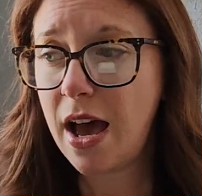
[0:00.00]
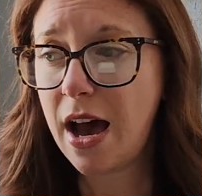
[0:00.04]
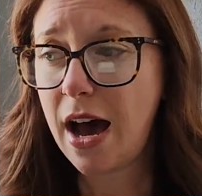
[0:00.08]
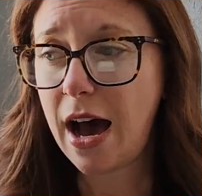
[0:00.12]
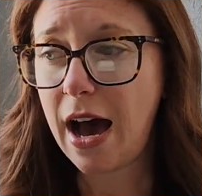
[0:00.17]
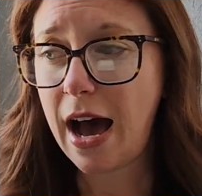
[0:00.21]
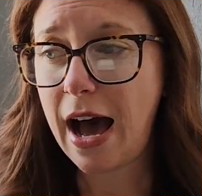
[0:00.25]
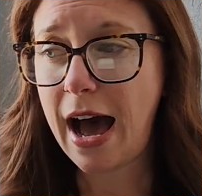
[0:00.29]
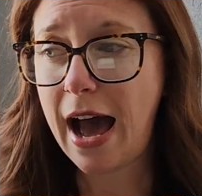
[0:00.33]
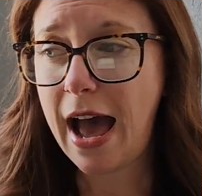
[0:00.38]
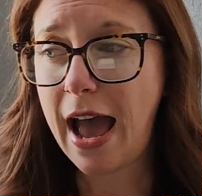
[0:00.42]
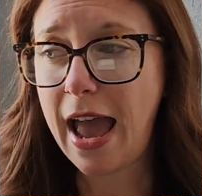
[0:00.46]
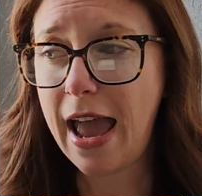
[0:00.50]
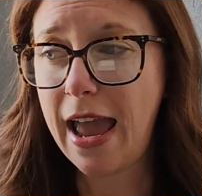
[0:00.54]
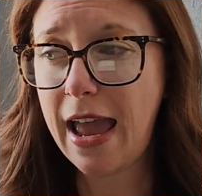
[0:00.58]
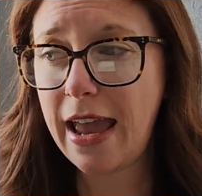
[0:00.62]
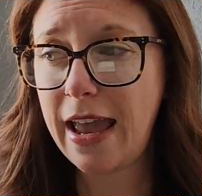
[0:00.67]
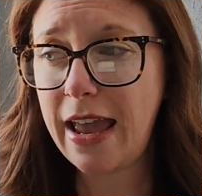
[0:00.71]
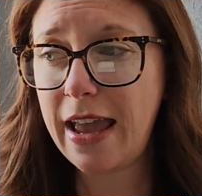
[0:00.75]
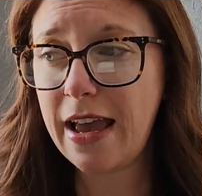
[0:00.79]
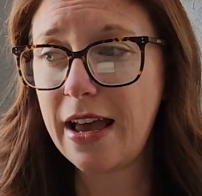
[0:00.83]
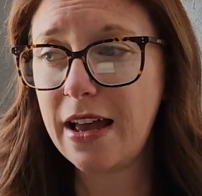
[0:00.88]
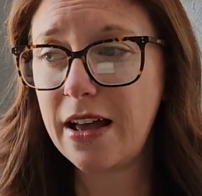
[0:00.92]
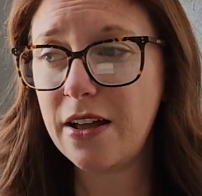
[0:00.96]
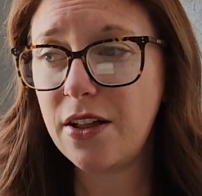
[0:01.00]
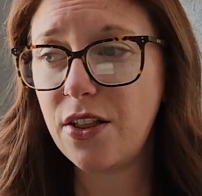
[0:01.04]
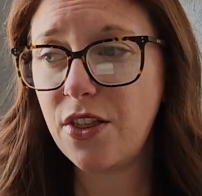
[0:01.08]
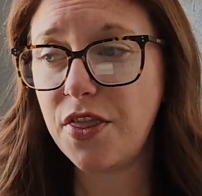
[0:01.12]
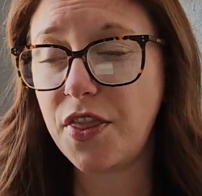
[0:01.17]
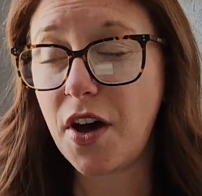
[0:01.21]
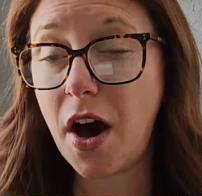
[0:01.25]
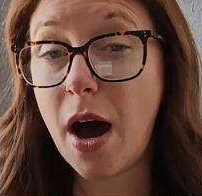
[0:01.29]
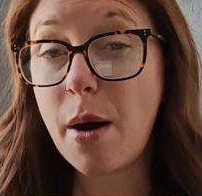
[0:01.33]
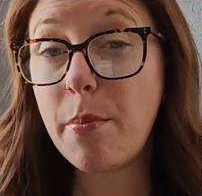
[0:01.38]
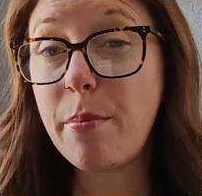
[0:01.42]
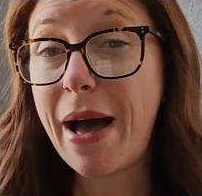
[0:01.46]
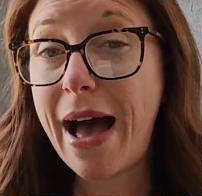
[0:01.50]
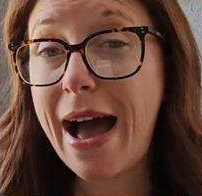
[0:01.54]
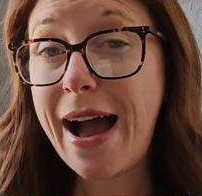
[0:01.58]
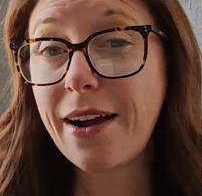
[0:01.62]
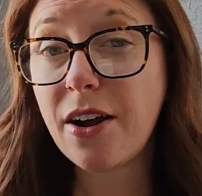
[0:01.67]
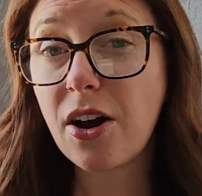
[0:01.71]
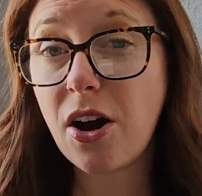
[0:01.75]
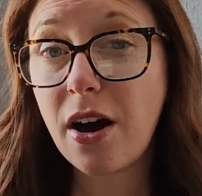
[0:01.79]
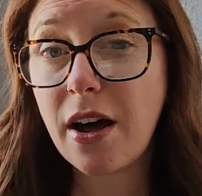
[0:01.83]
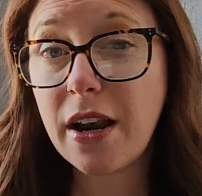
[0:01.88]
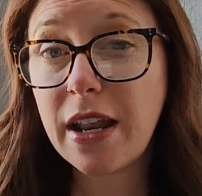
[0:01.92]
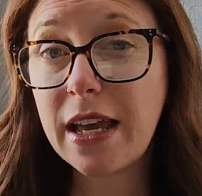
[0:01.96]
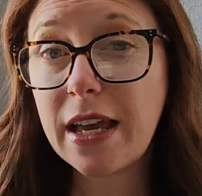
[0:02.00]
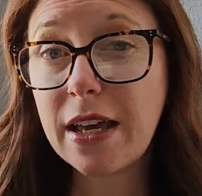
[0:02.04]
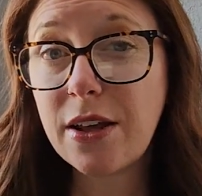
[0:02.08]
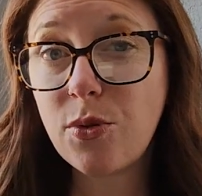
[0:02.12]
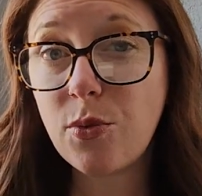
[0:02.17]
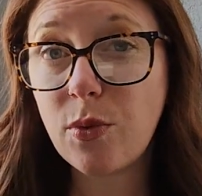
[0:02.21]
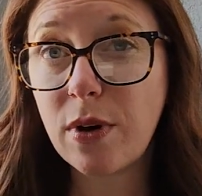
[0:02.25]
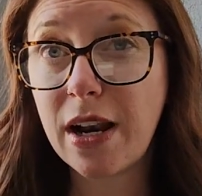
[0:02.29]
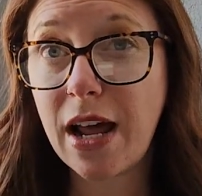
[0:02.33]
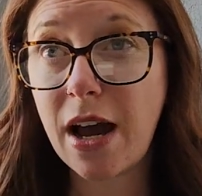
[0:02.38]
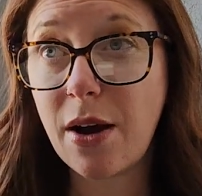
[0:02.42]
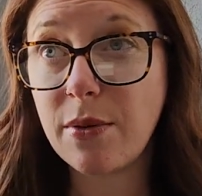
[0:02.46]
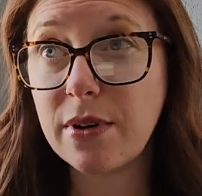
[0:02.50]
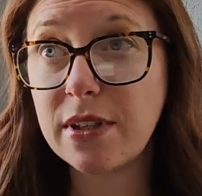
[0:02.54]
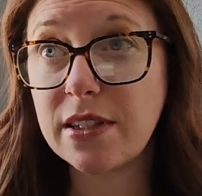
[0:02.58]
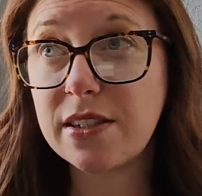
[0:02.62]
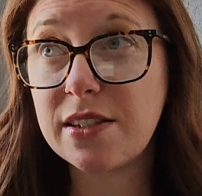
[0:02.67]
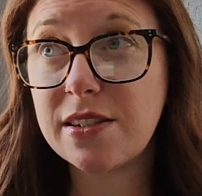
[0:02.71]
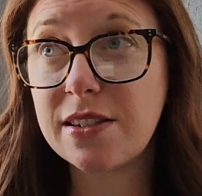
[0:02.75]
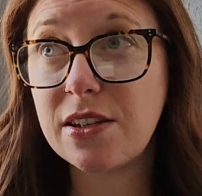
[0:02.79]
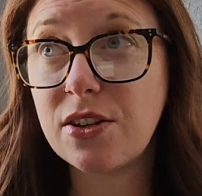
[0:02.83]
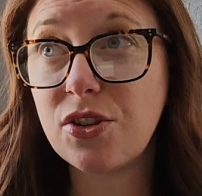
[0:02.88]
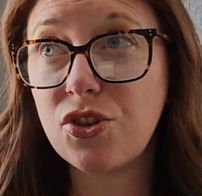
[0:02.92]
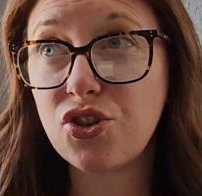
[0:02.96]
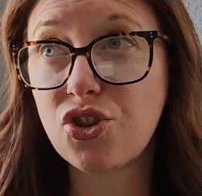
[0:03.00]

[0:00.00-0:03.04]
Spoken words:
I thought back on it when I was